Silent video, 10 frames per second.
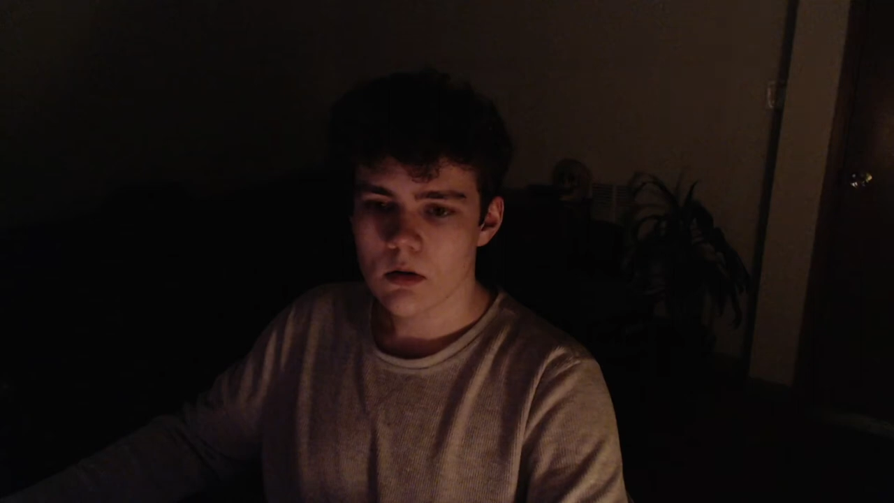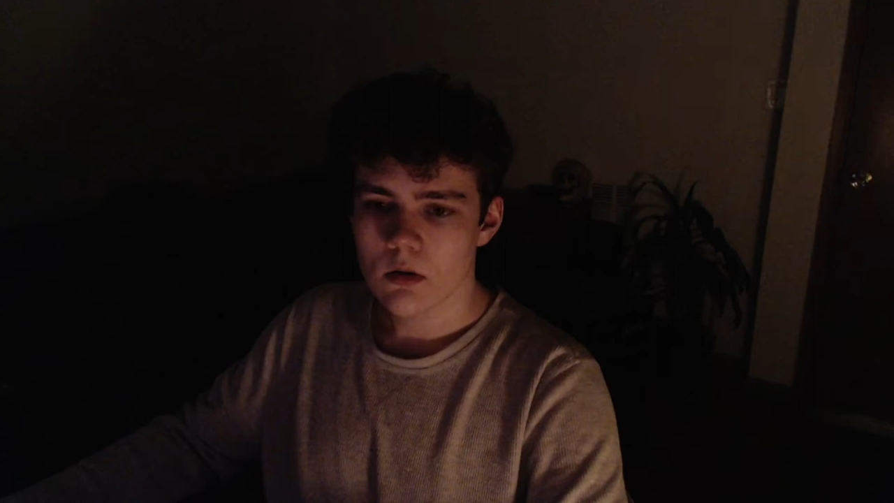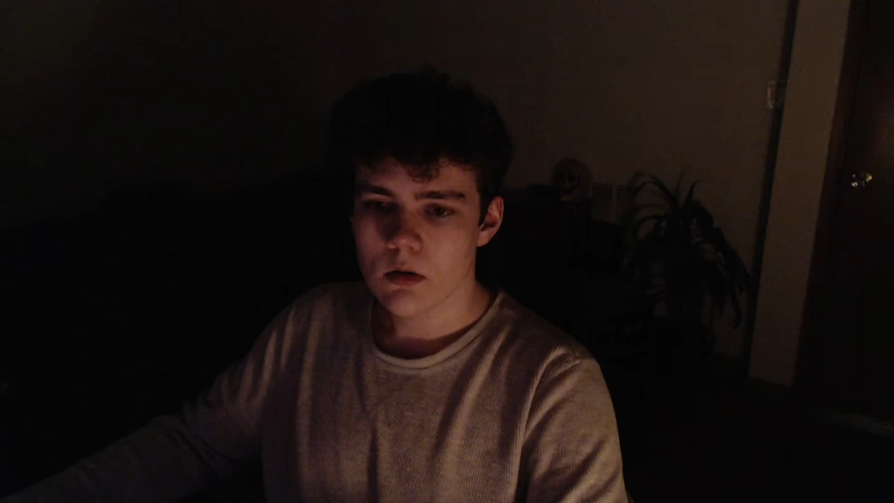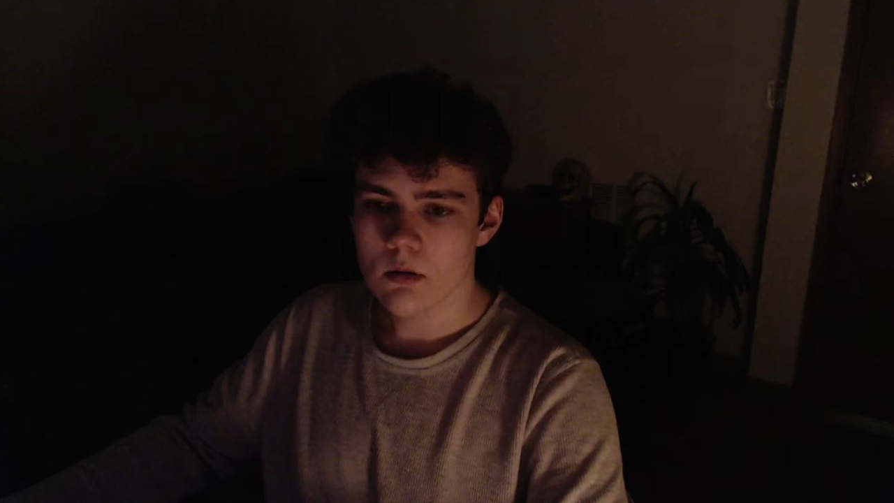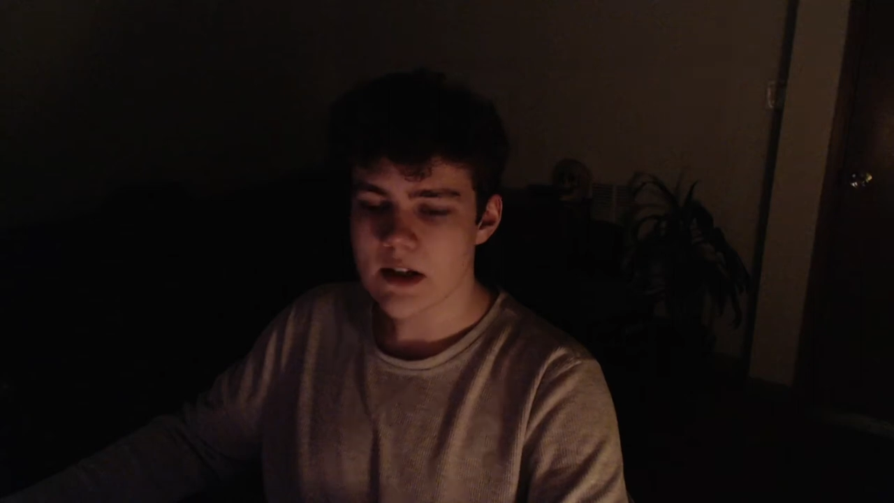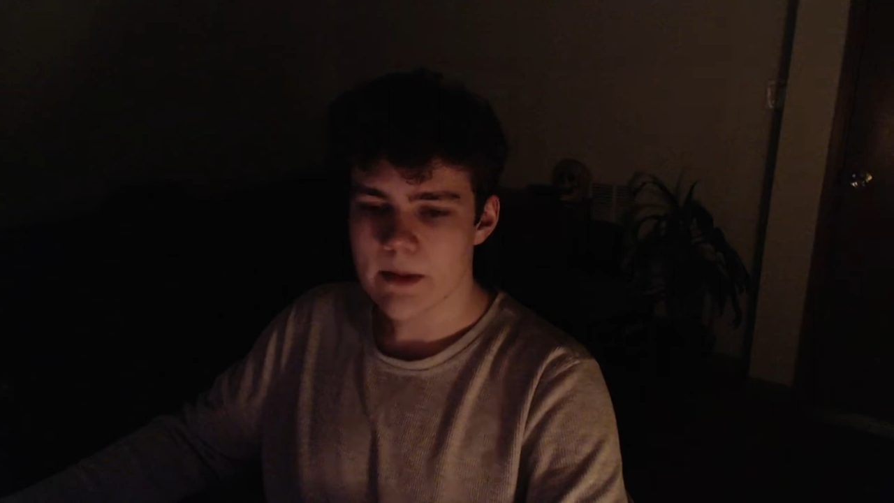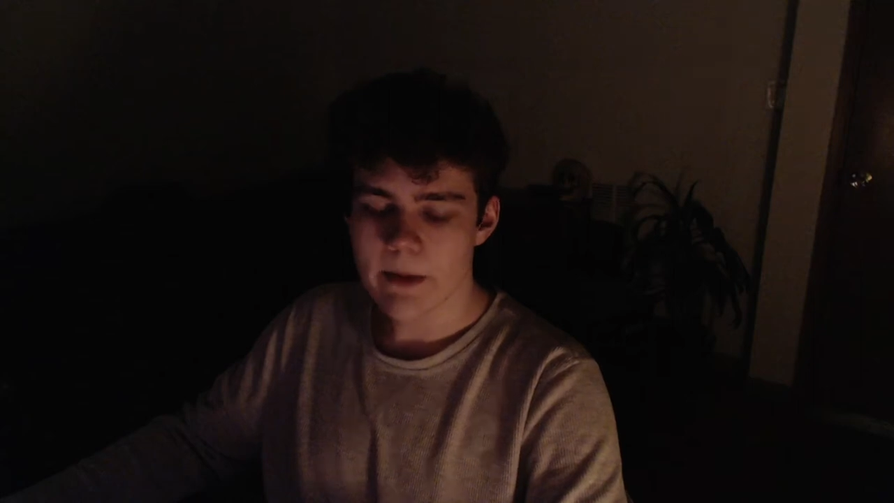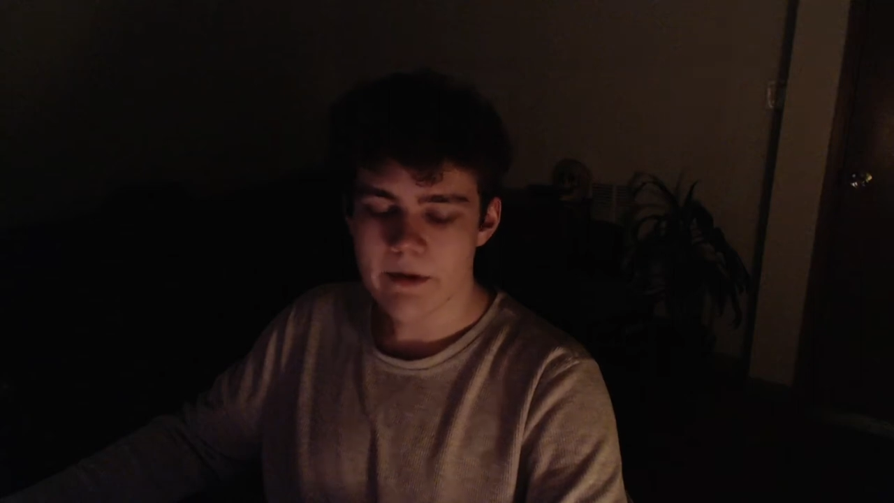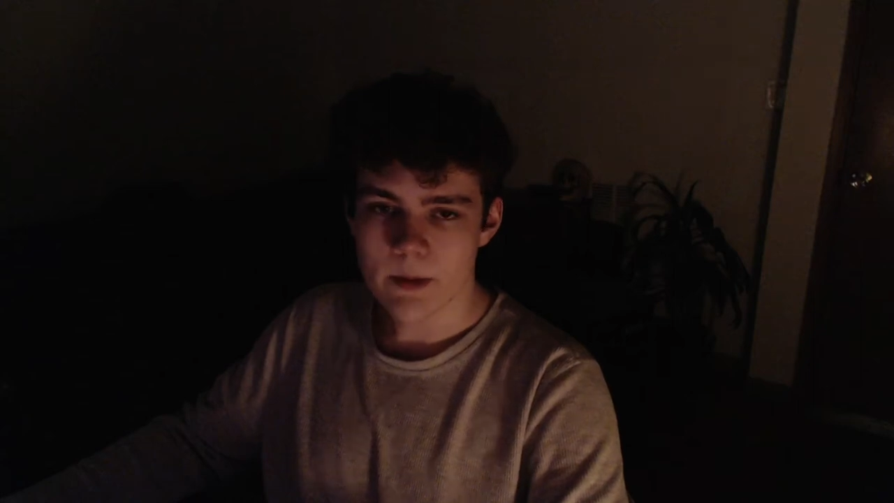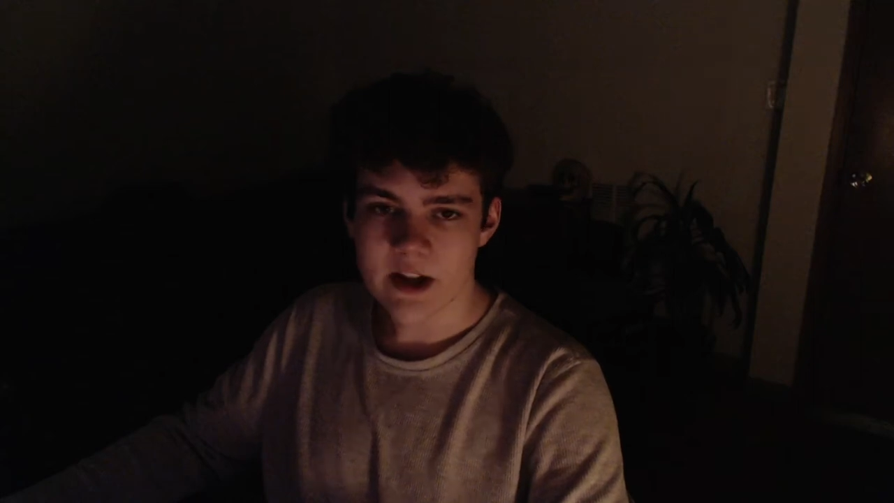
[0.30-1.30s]
What's up,
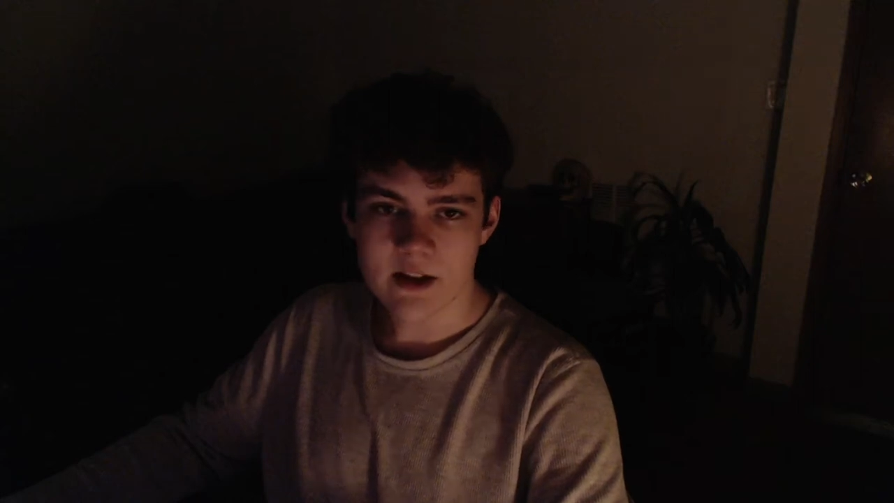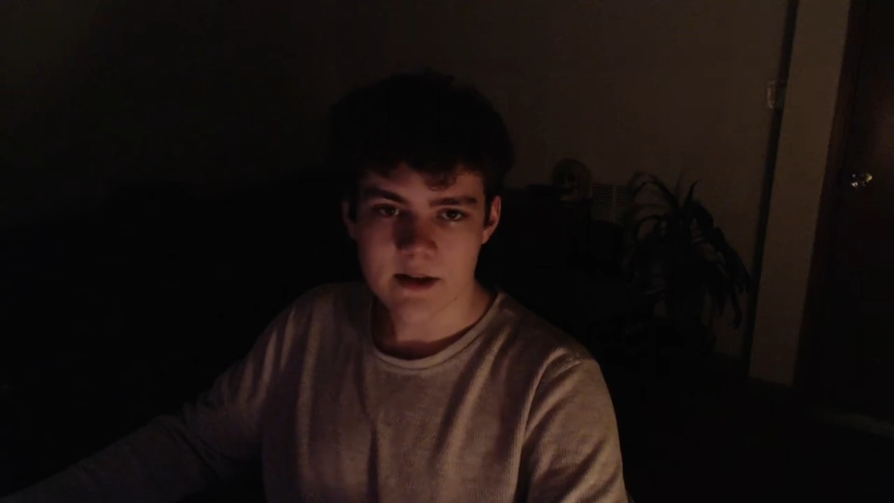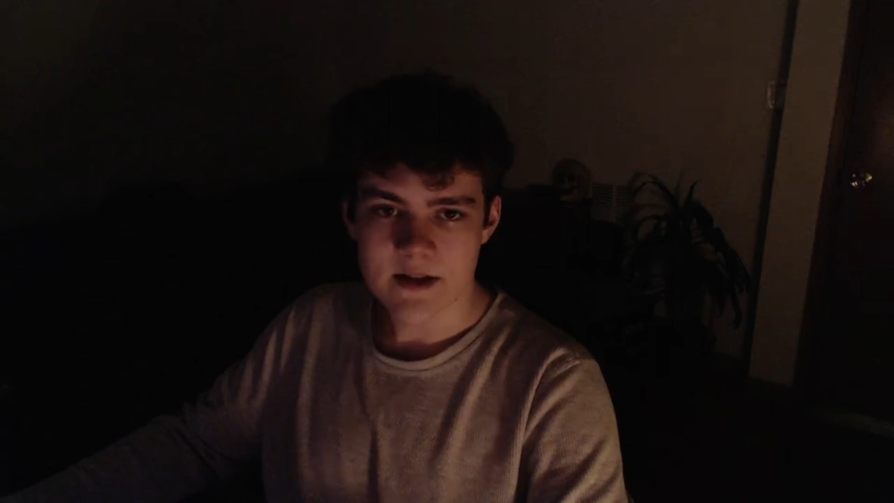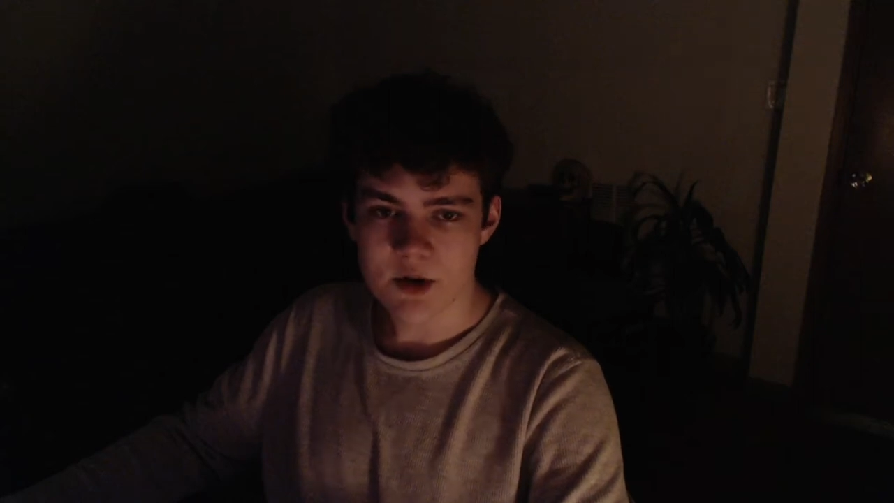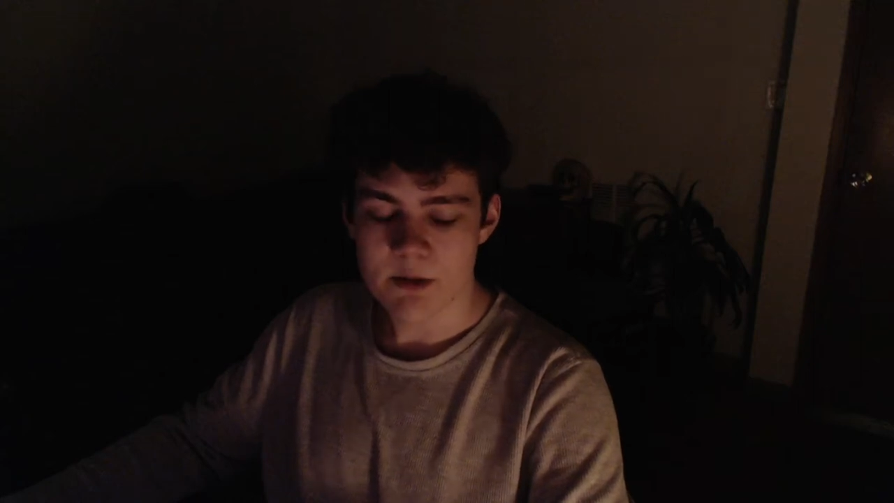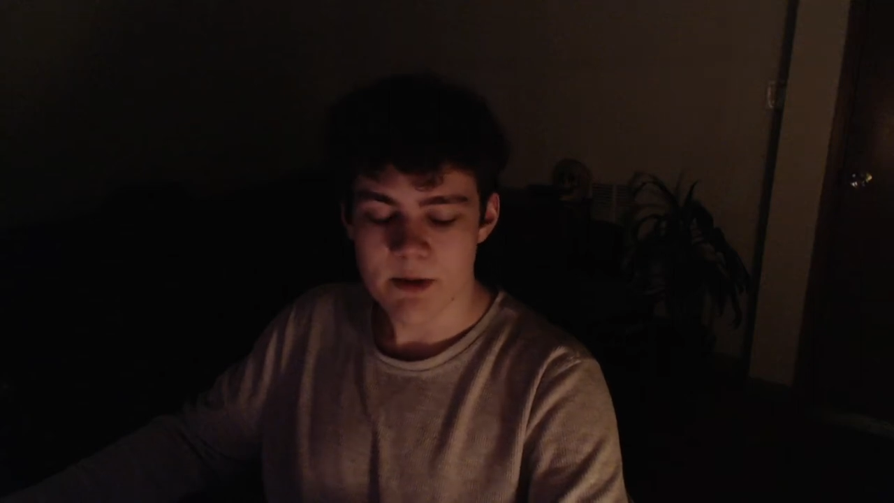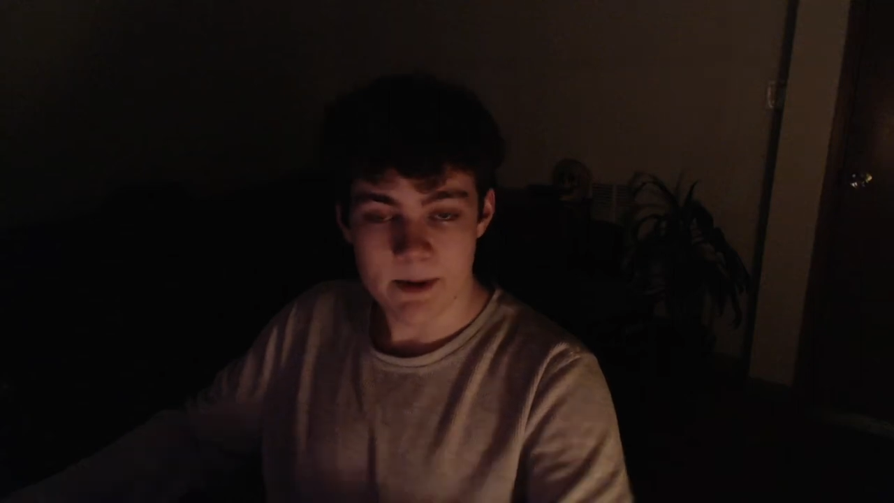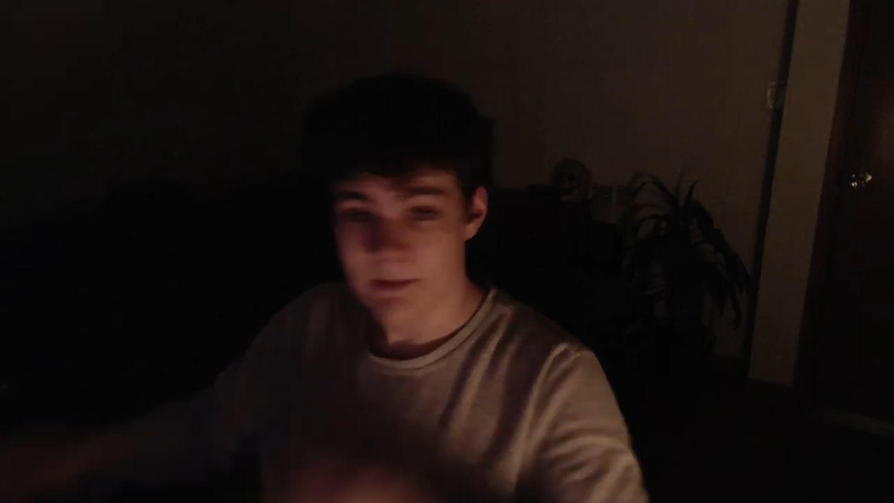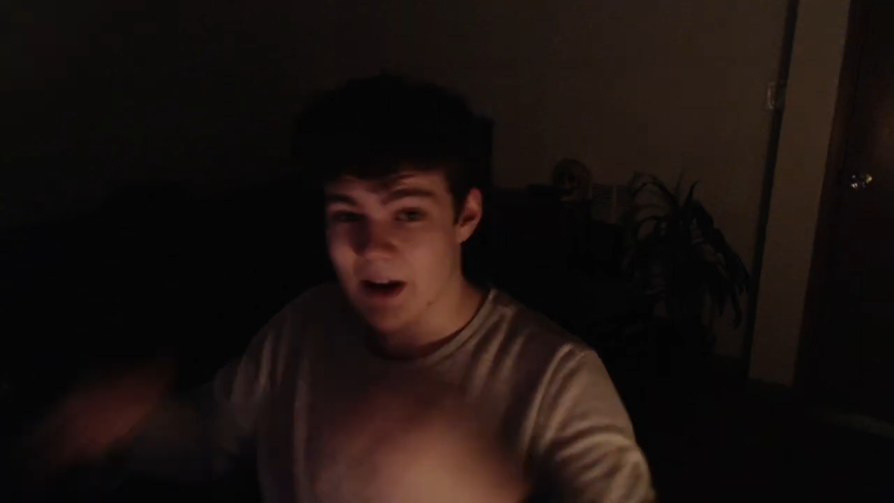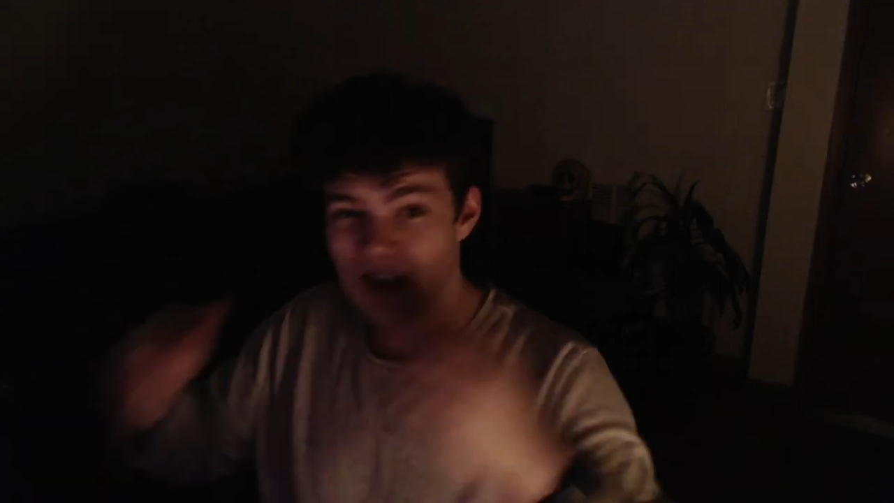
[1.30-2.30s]
everybody? It's your boy Meaver.